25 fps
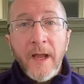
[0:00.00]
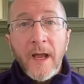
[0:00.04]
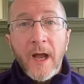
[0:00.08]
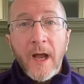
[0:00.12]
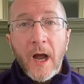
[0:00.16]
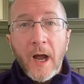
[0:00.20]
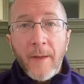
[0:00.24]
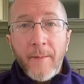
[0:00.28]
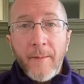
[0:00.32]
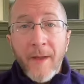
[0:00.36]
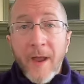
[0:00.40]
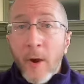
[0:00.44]

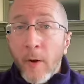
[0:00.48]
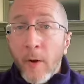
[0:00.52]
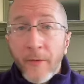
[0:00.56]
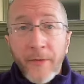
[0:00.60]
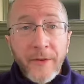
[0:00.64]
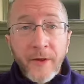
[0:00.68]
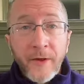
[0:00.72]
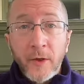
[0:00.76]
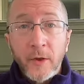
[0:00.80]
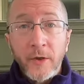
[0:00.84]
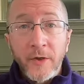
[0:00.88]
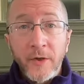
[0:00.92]
I'm
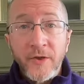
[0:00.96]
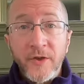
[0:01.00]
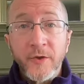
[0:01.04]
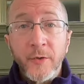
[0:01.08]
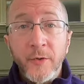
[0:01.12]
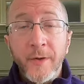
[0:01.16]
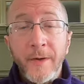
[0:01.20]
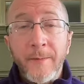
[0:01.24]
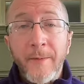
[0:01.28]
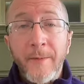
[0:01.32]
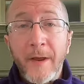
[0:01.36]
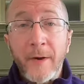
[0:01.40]
healthier and
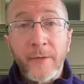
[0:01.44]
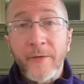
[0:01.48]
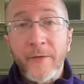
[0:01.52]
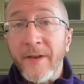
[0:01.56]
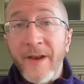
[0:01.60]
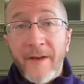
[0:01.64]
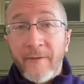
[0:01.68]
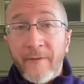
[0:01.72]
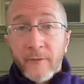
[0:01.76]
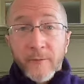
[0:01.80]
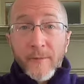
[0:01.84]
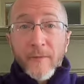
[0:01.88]
doing better
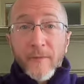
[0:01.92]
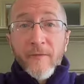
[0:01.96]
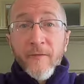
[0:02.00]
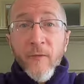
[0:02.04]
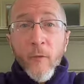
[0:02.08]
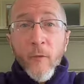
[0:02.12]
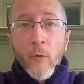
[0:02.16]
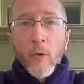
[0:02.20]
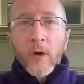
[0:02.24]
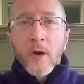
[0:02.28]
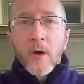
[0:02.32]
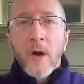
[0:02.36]
than ever
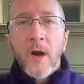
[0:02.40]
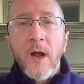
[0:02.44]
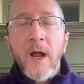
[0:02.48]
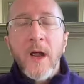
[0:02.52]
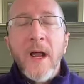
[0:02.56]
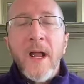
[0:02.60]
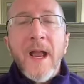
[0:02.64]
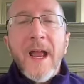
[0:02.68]
before,